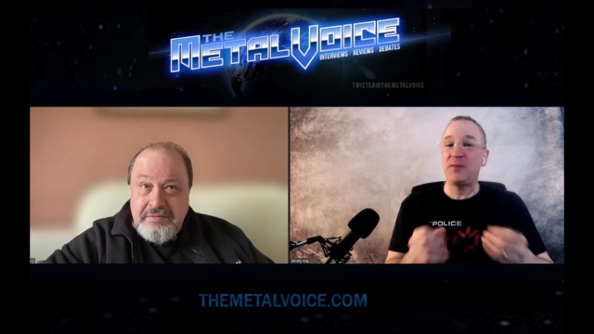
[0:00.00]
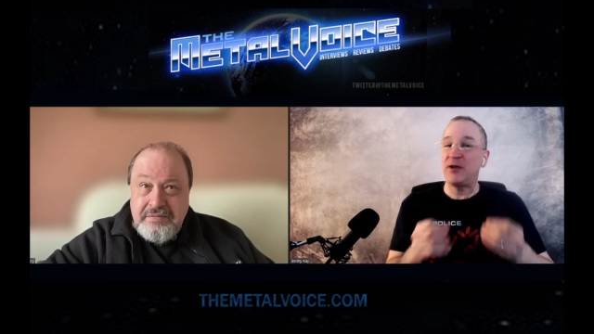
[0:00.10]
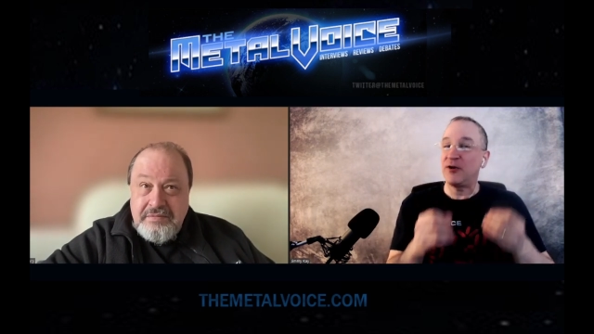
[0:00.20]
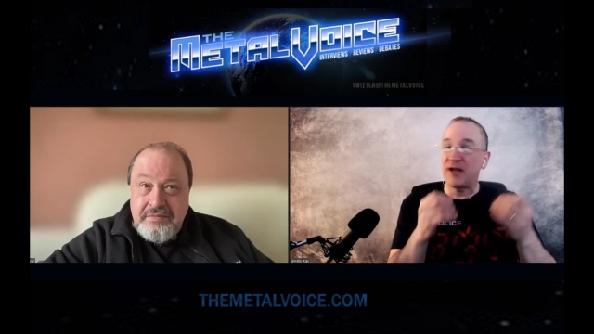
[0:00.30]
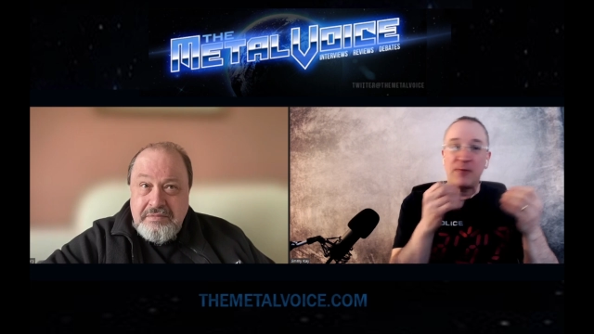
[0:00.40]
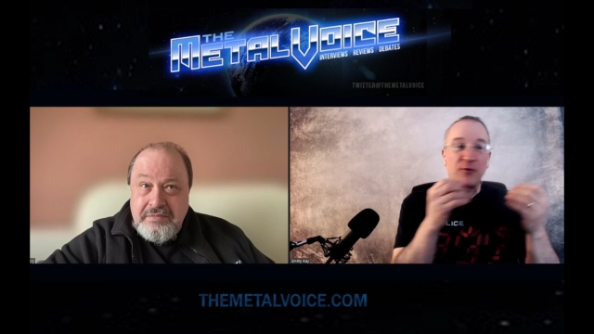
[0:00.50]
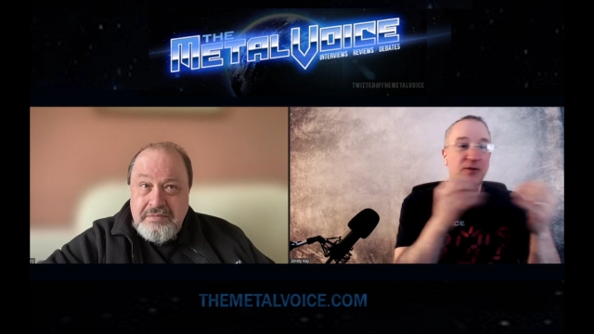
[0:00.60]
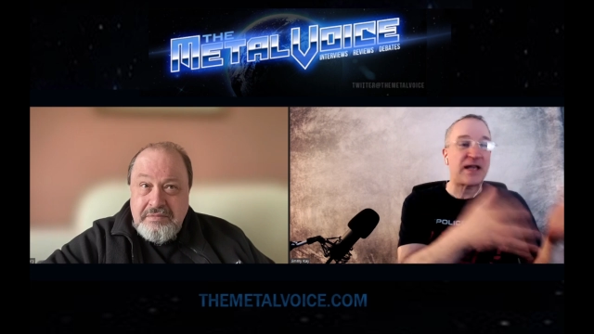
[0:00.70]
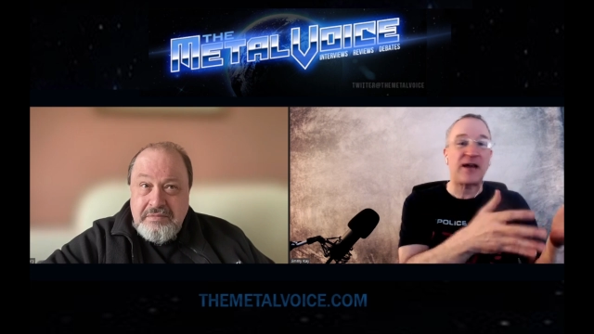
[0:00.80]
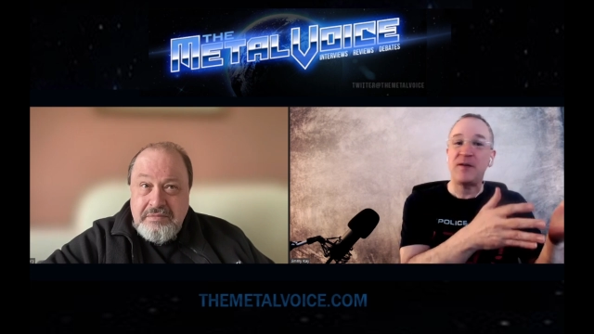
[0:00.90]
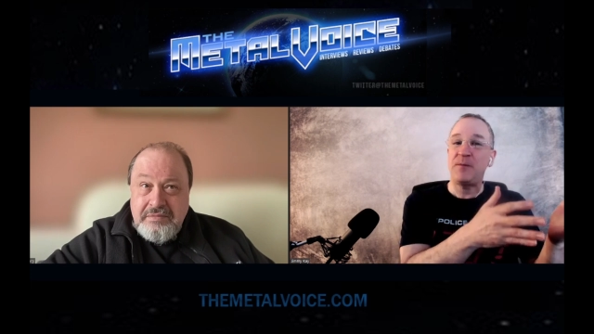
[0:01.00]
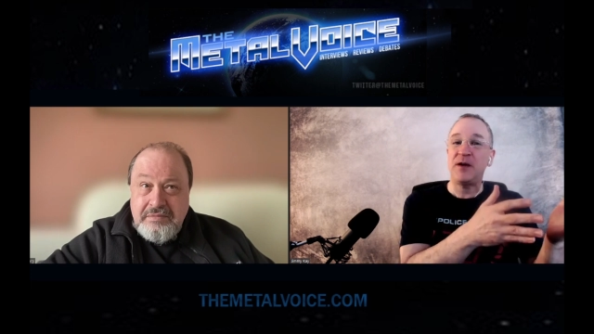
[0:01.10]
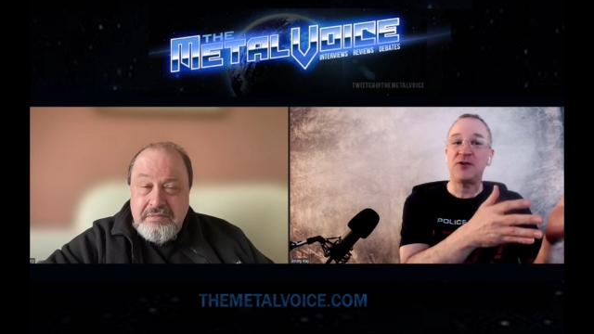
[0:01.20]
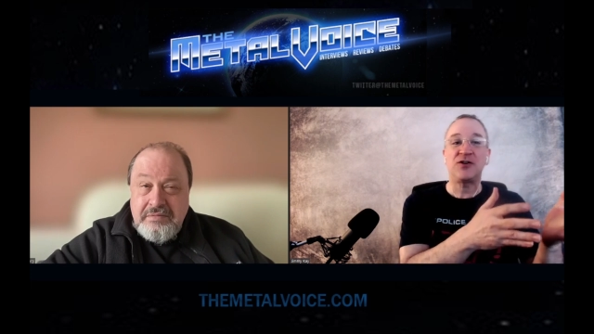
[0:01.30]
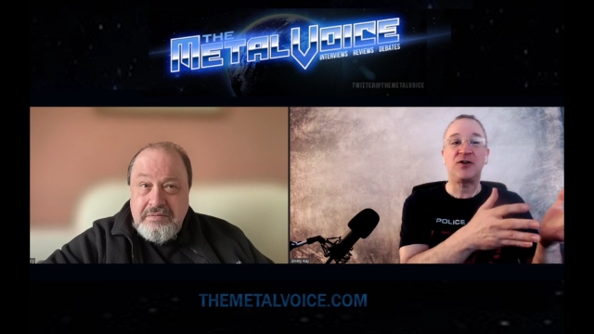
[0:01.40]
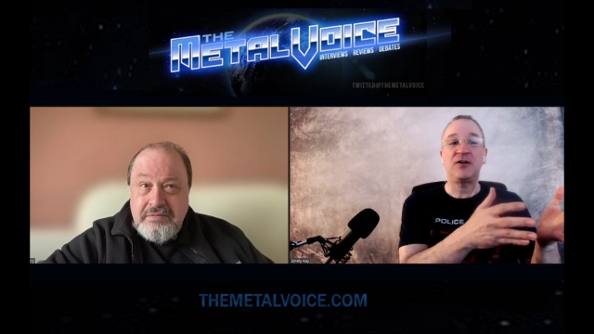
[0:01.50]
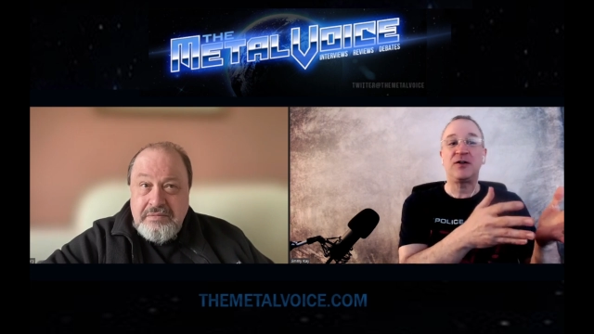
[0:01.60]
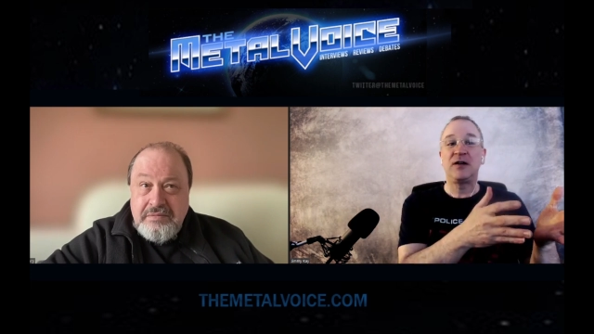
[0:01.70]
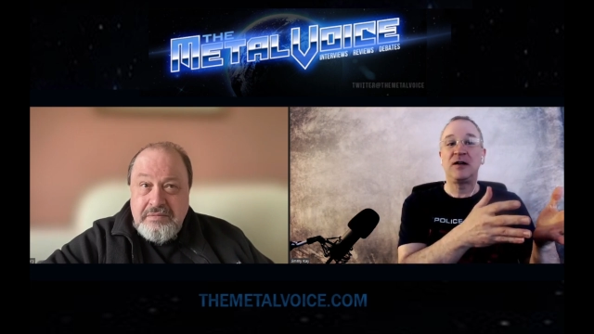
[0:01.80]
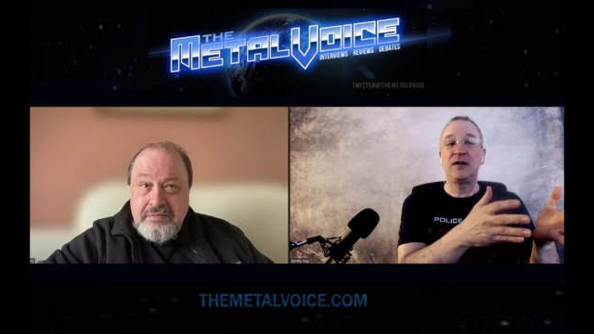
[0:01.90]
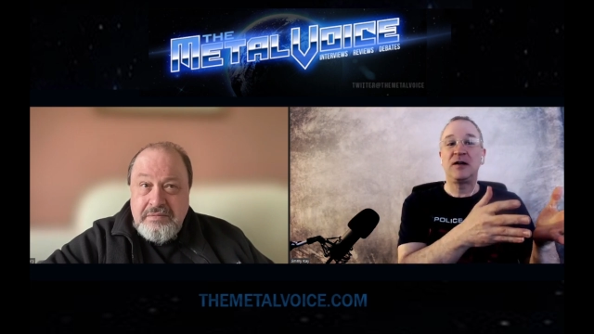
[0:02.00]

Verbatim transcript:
Speaker 1: Peter Gabriel's out of the picture,